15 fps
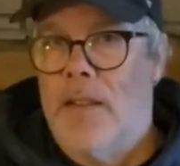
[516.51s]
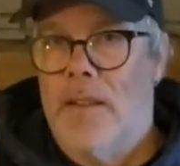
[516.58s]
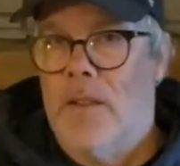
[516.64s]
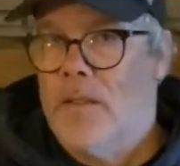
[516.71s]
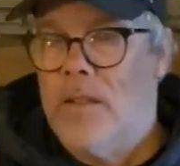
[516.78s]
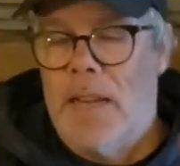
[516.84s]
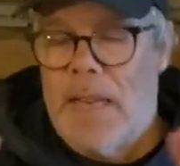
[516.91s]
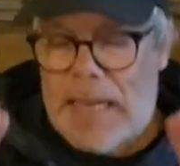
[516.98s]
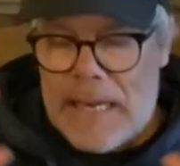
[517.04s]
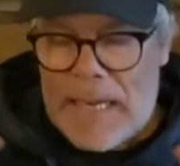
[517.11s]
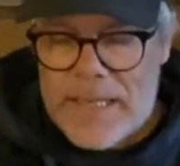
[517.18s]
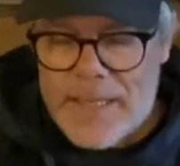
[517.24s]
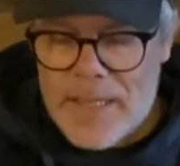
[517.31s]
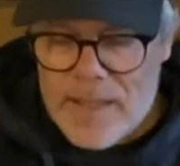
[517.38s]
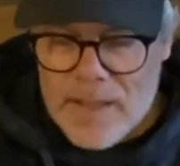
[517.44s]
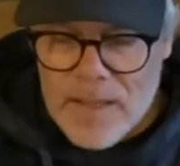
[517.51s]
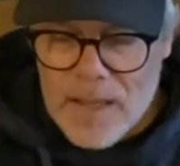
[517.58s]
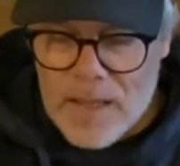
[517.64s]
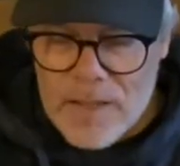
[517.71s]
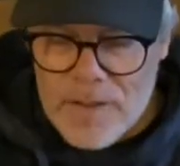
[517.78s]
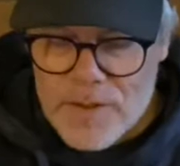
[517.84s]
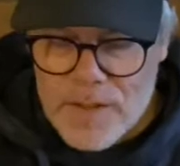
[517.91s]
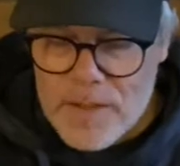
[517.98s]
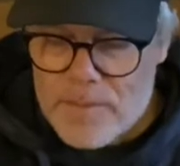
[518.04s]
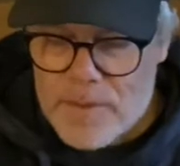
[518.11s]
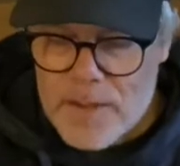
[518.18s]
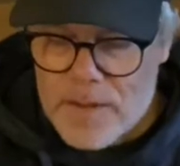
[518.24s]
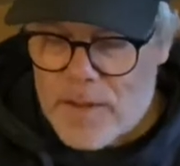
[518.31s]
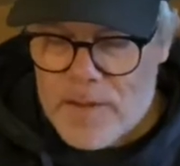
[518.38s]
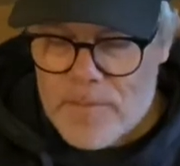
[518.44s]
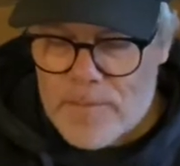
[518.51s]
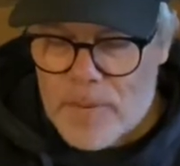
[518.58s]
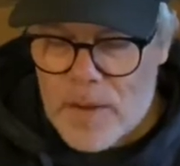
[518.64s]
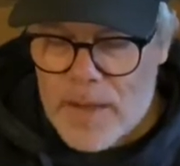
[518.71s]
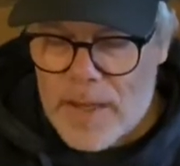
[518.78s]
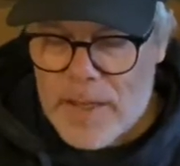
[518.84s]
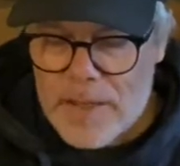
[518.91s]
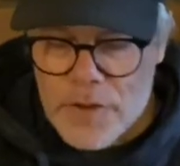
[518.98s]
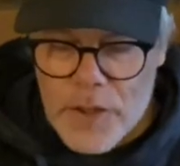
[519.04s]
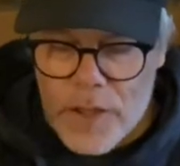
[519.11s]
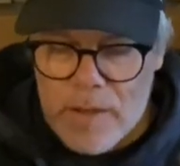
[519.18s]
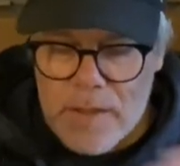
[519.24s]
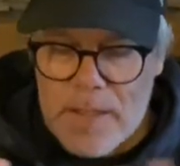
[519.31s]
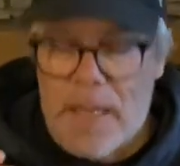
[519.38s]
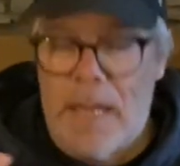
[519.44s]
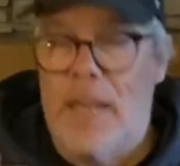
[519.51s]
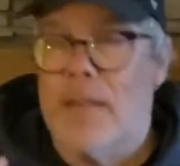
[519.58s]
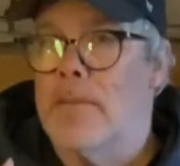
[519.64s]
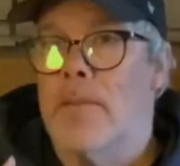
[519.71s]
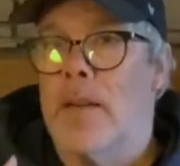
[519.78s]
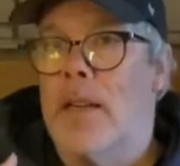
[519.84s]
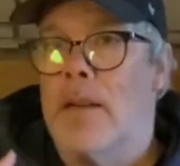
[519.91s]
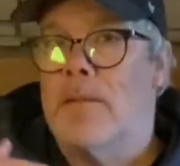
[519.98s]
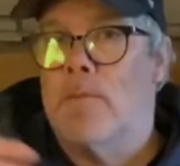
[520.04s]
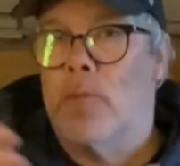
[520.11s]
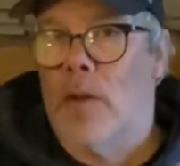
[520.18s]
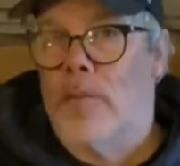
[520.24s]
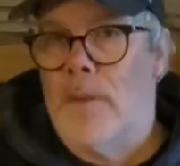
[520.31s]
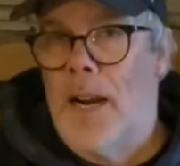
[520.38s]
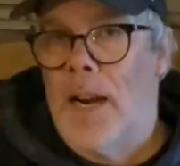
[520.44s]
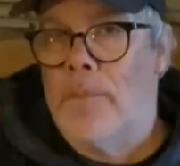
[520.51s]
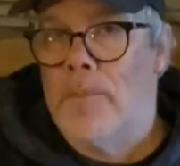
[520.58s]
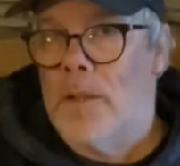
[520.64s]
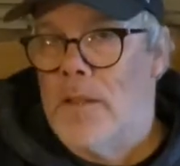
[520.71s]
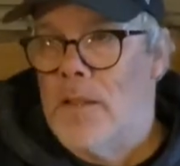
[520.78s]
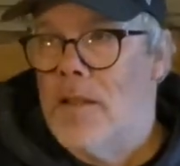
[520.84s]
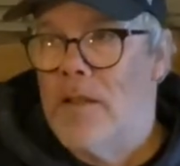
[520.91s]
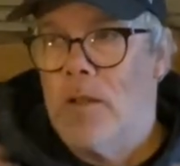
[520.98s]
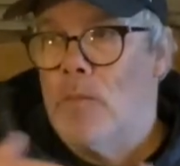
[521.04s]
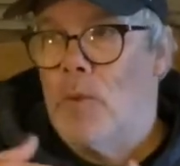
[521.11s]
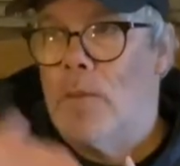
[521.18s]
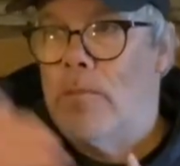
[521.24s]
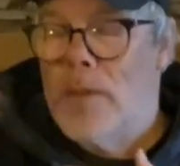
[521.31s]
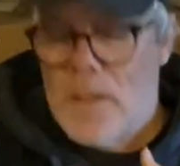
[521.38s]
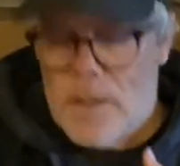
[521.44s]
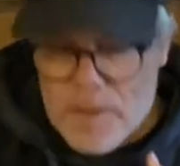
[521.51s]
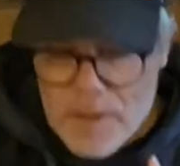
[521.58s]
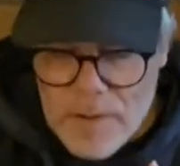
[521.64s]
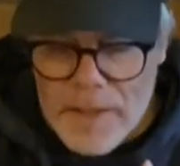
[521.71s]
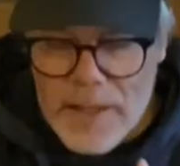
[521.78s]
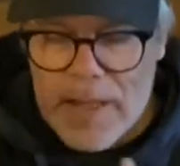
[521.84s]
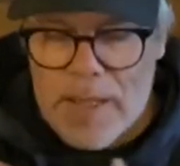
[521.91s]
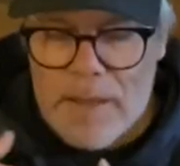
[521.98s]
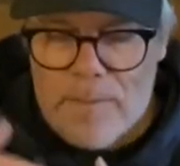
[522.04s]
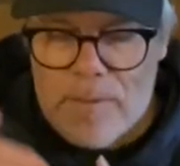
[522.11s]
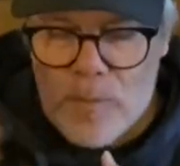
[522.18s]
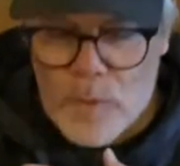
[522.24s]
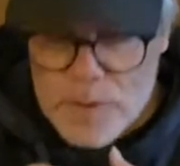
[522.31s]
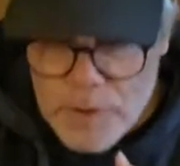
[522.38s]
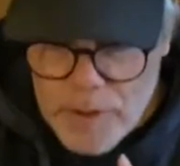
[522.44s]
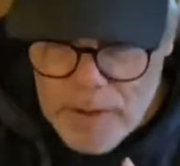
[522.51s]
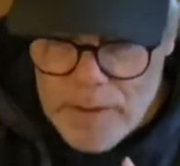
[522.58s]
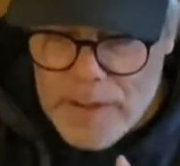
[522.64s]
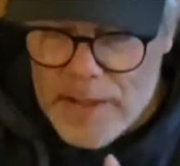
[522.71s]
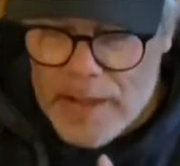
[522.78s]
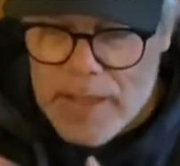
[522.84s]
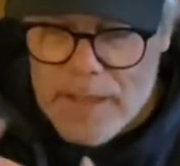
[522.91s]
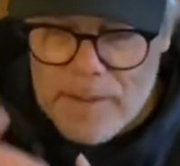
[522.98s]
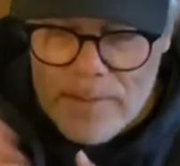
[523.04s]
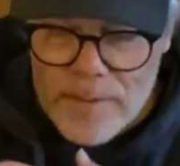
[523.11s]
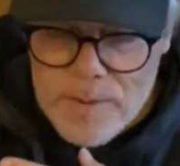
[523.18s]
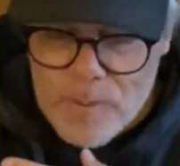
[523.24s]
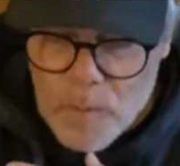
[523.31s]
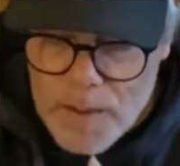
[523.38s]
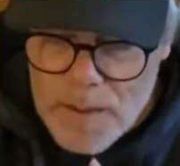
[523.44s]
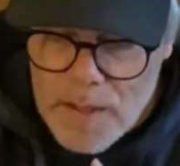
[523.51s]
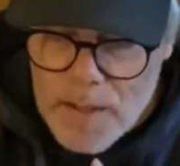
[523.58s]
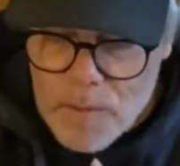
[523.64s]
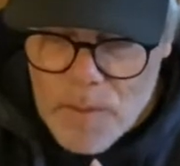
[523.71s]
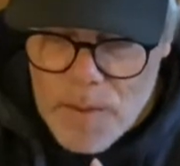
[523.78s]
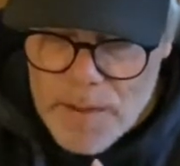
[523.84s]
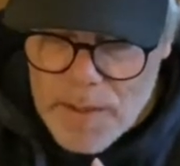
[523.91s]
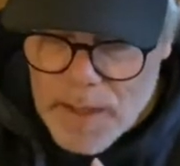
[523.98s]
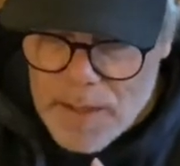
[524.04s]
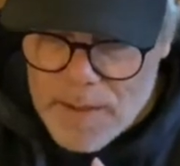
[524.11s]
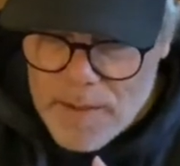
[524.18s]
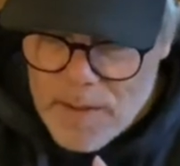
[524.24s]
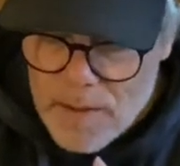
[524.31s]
There was like 18 college teams that didn't play, and charity games were becoming more popular, you know, more military games, more charity games, whatnot.